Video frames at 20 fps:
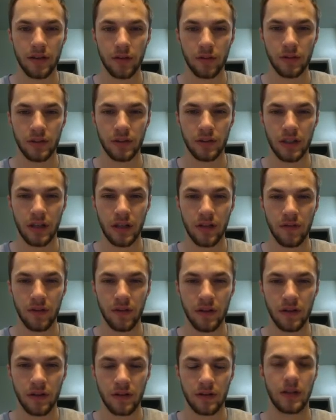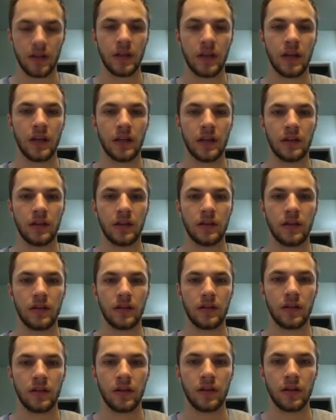that was given in
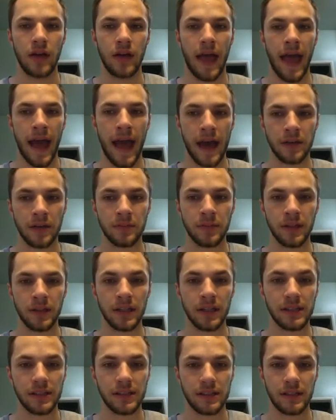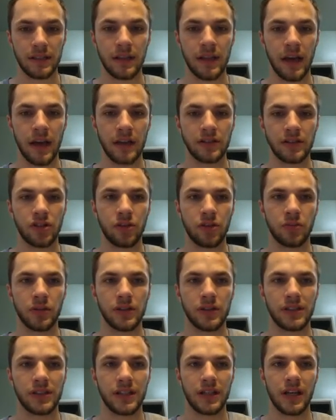the atom listed, the isotope
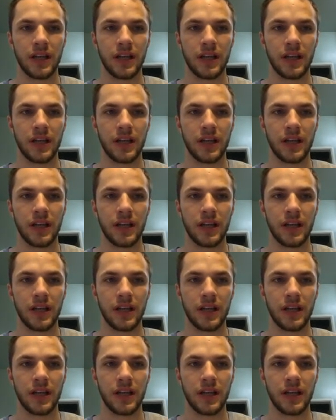listed,